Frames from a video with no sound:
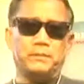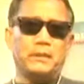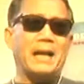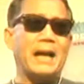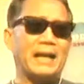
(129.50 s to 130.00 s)

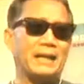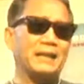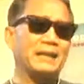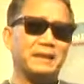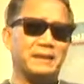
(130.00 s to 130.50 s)
but
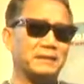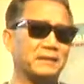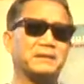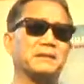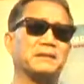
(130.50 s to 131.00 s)
I
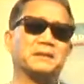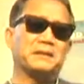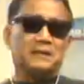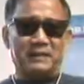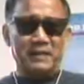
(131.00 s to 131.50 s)

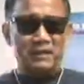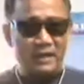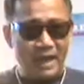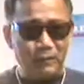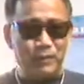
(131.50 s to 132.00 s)
can
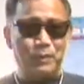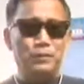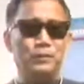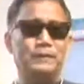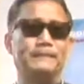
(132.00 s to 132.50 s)
share with you.